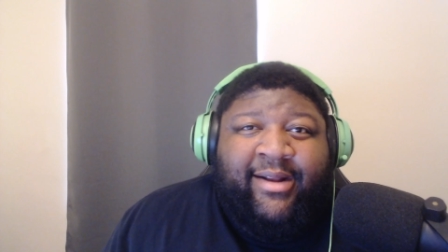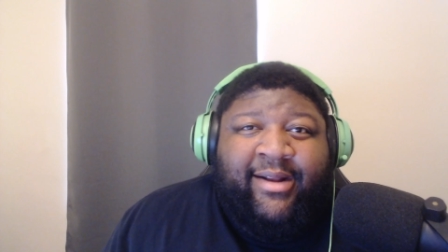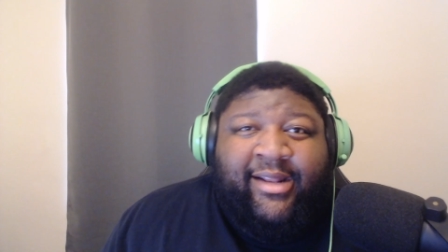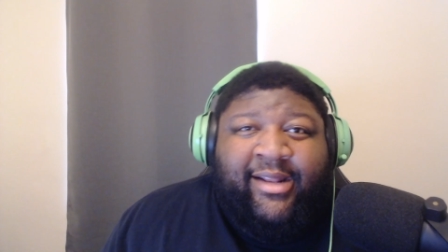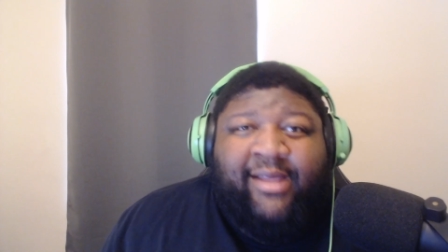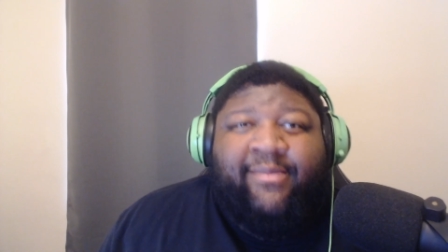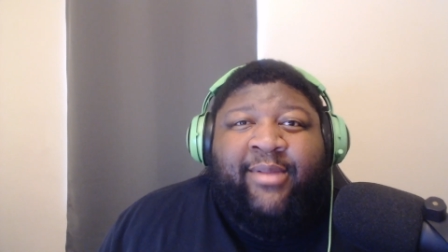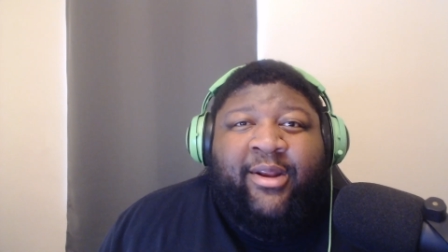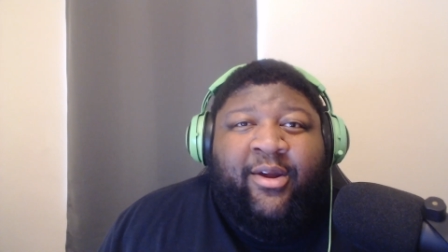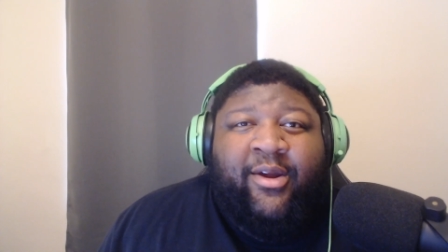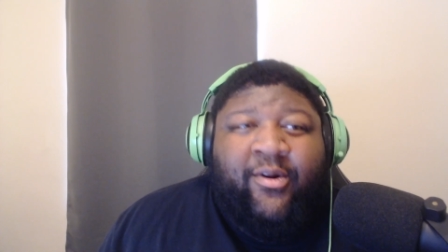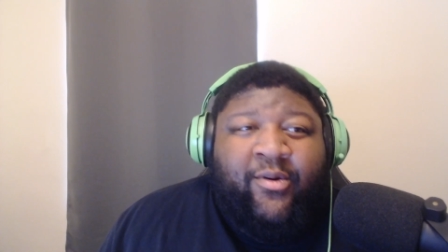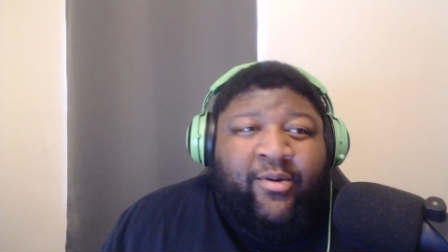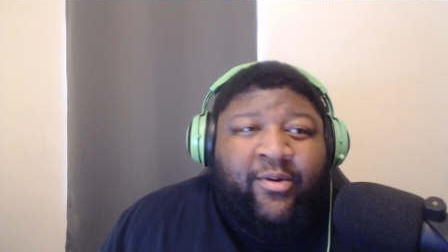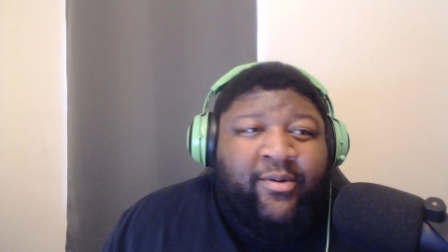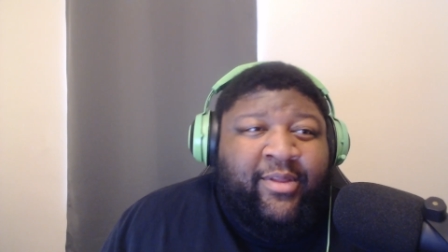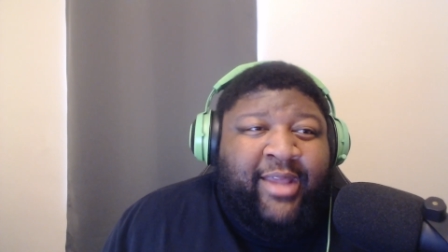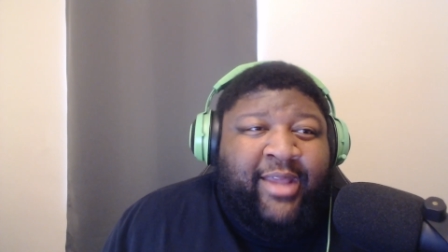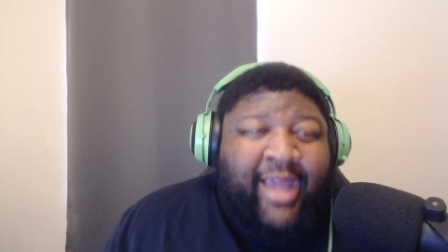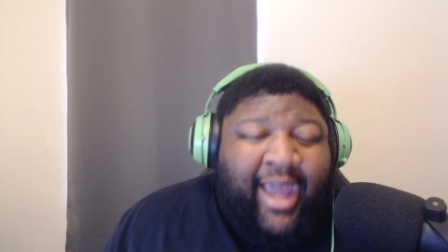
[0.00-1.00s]
let me know
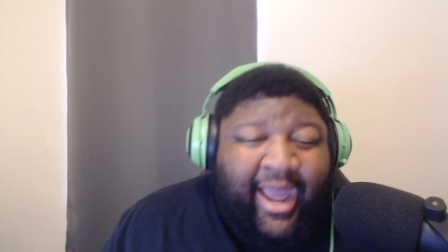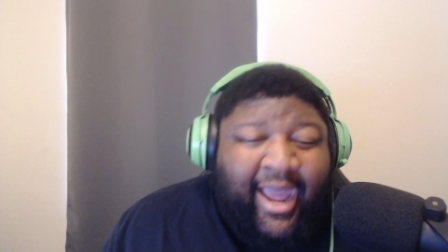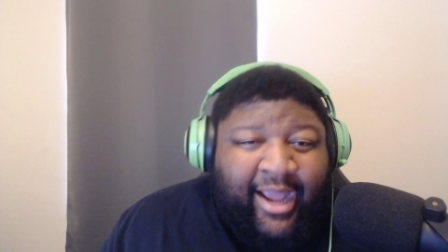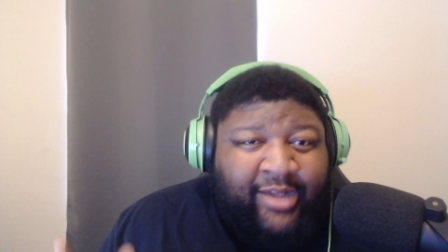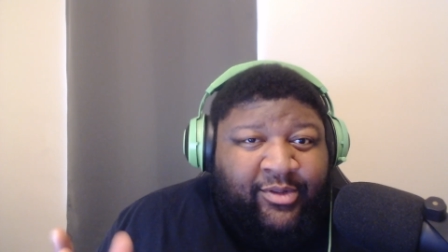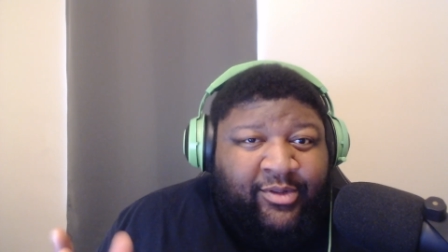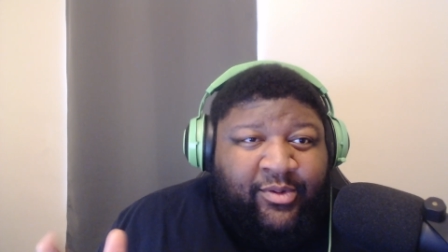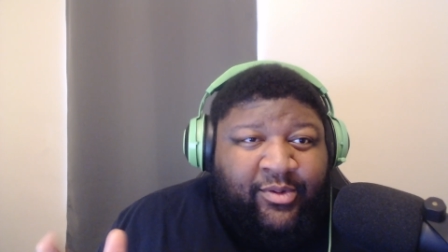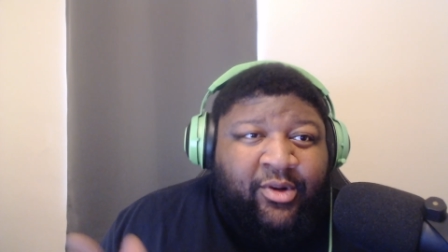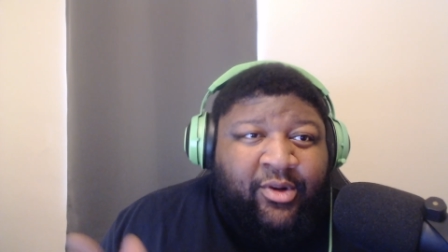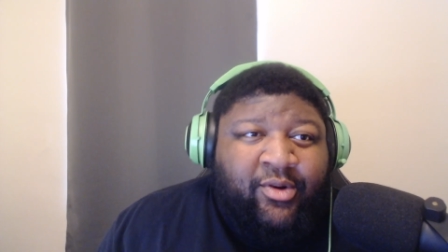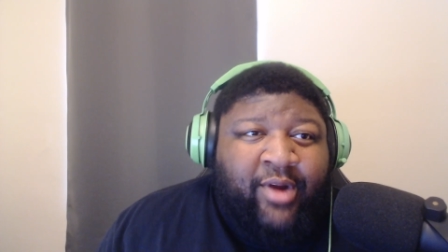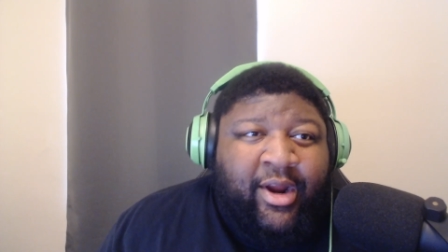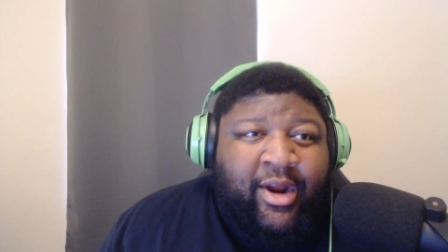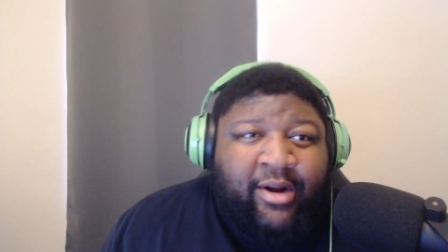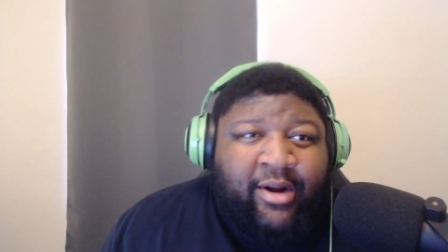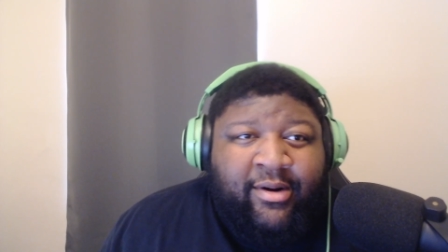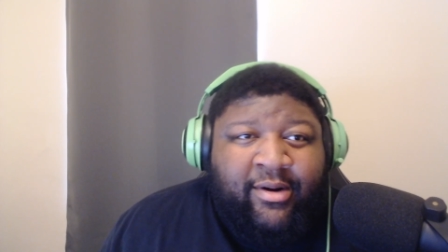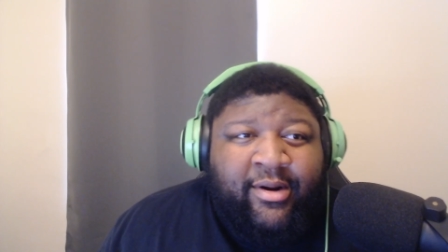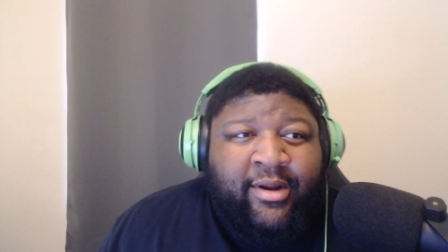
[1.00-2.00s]
who the actual
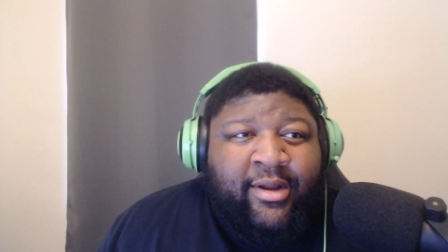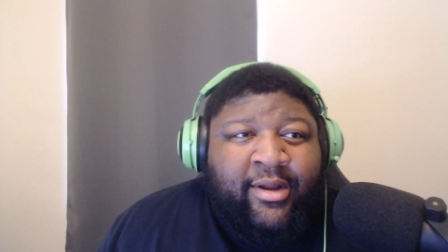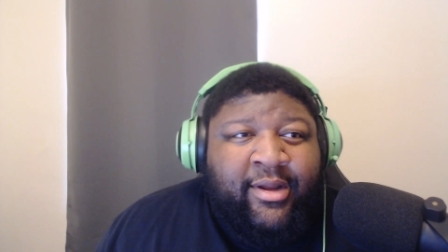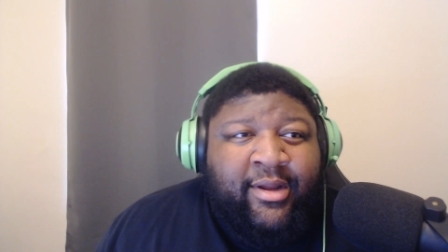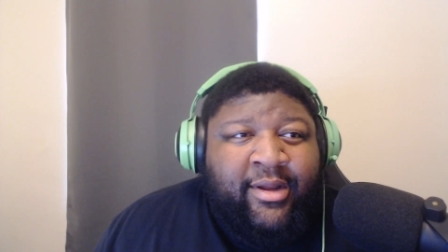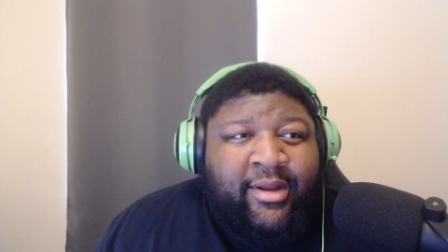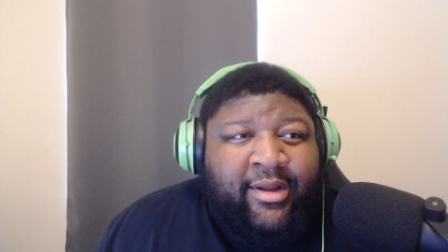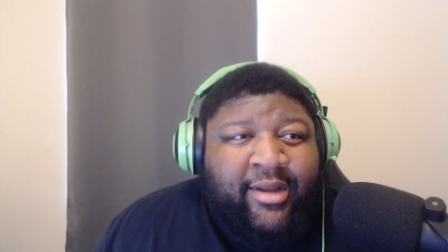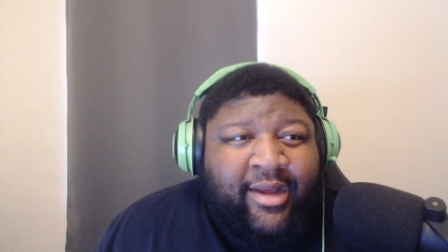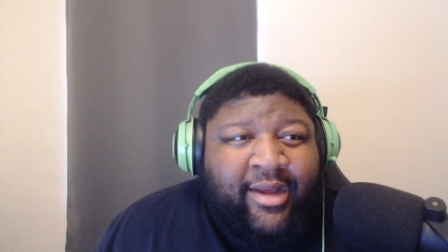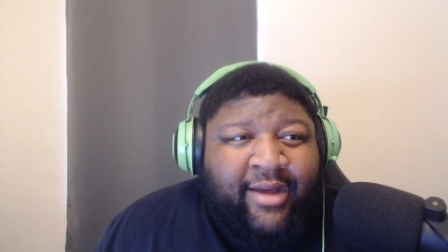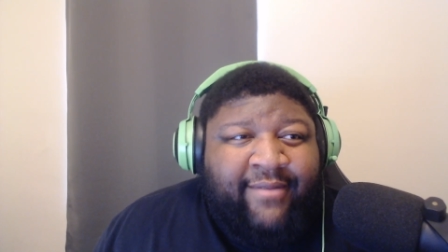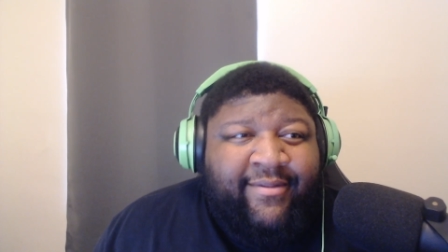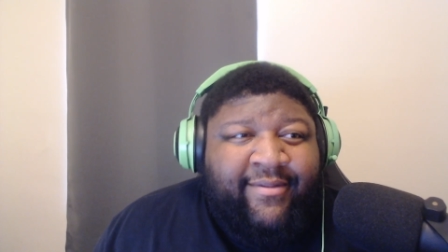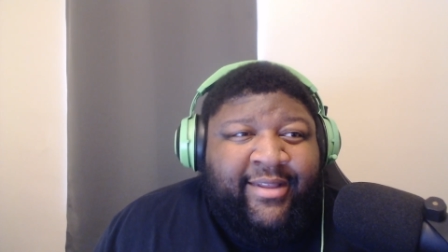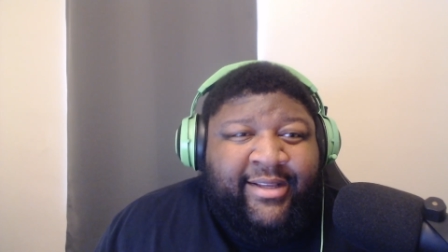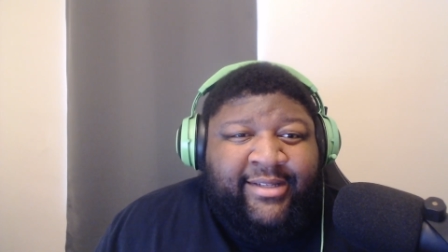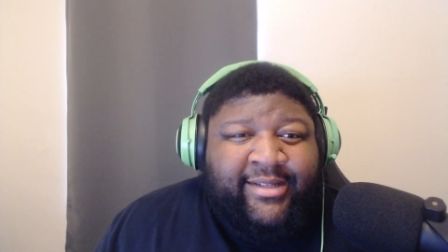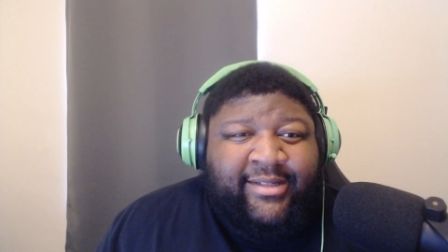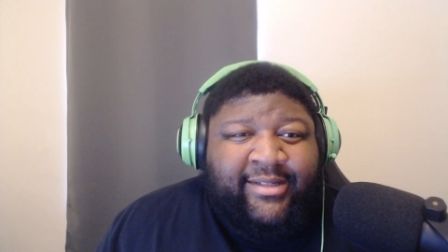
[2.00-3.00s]
creator of
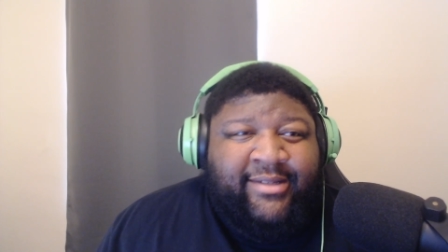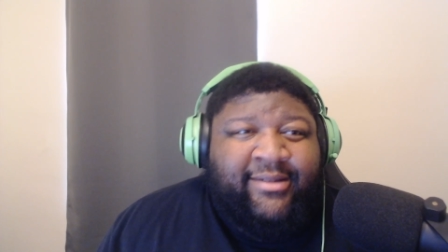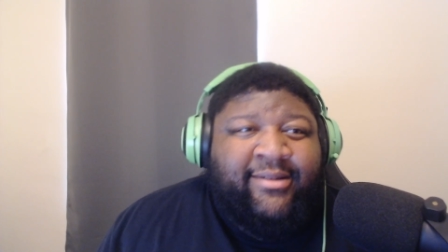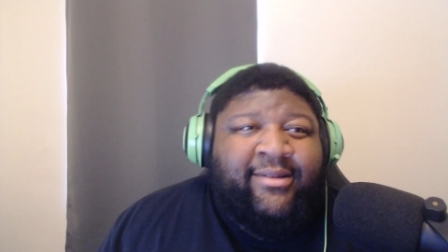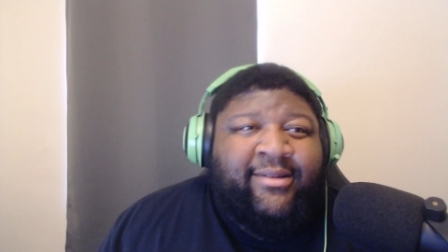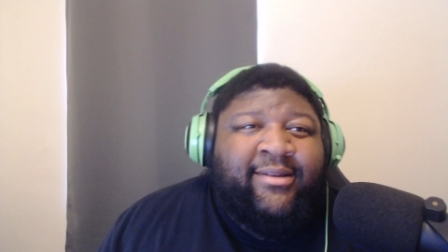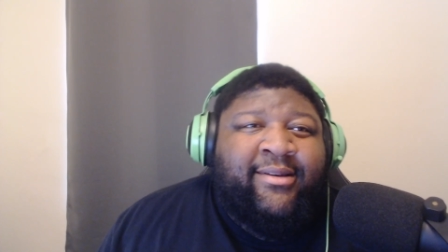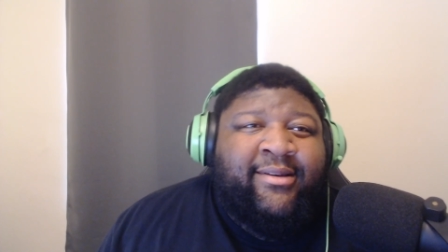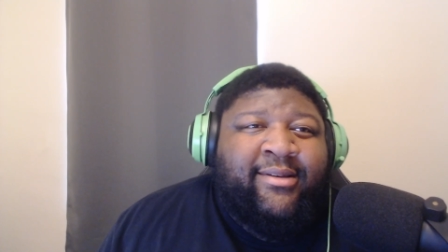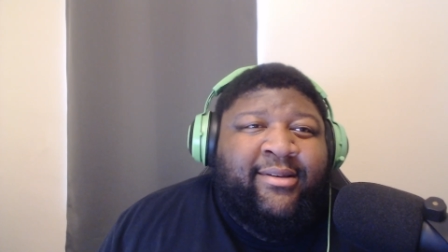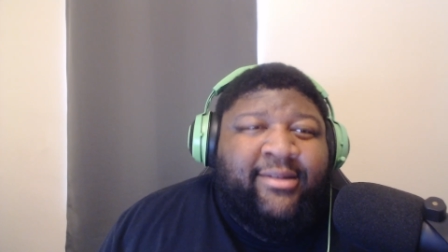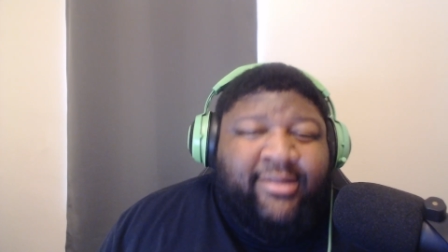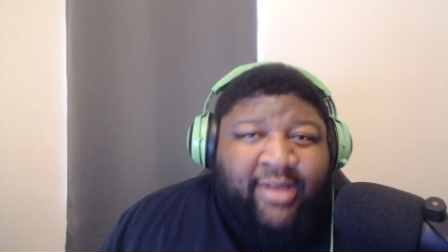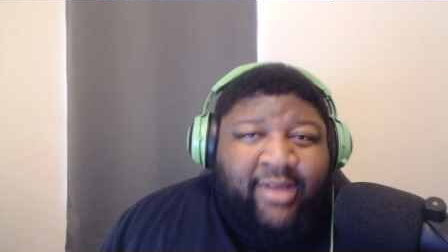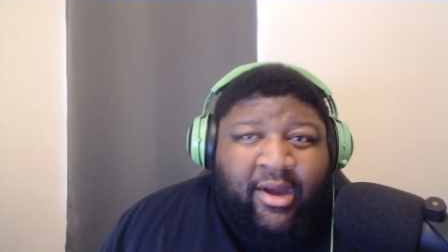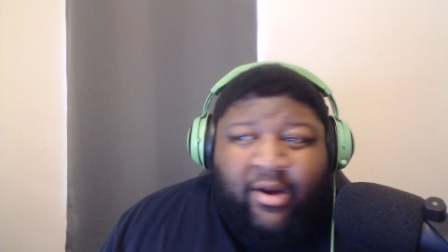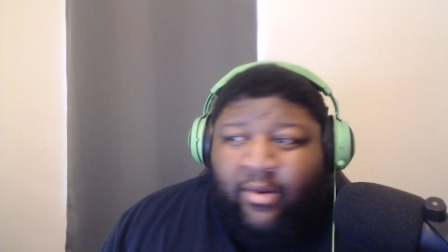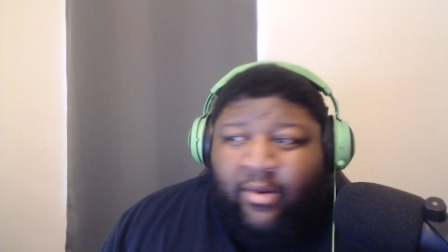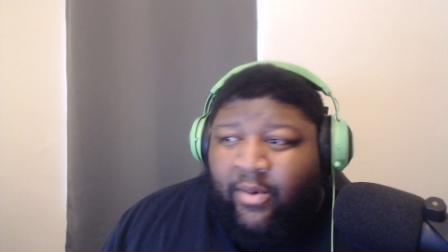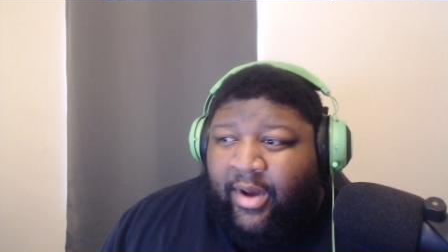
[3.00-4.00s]
this
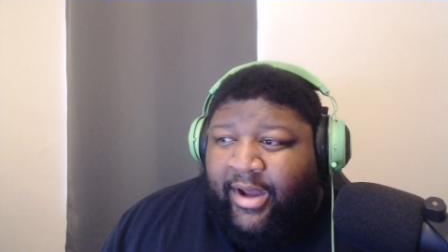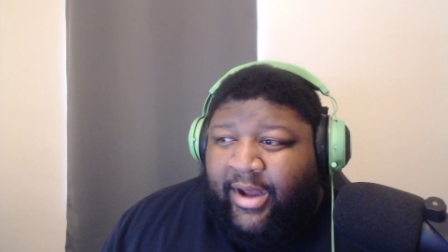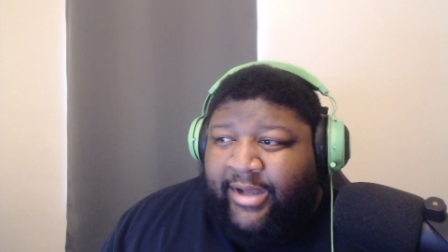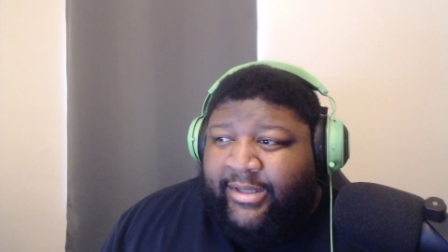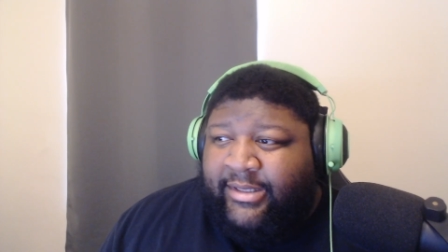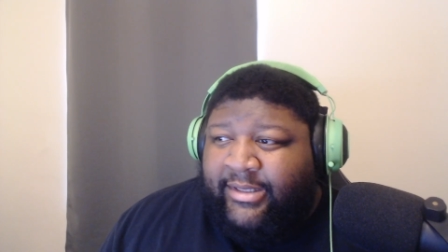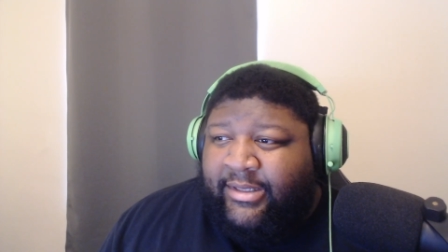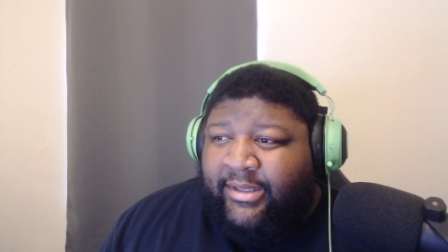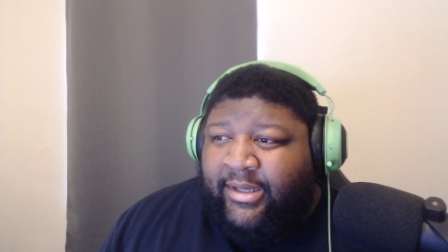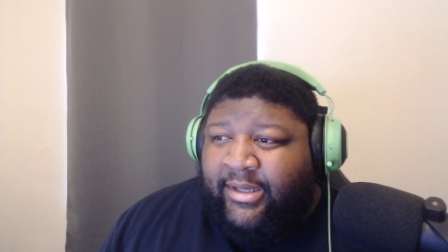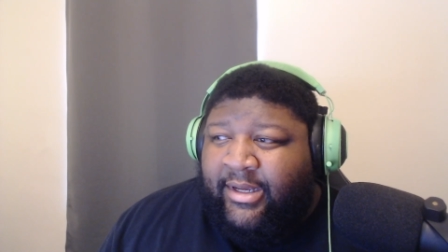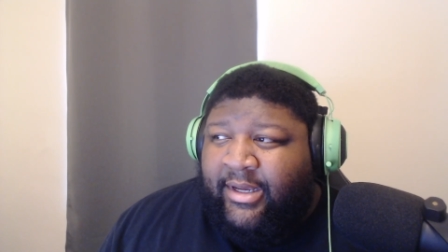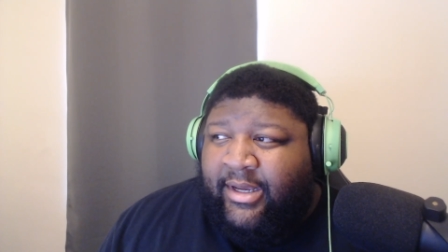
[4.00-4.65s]
song was.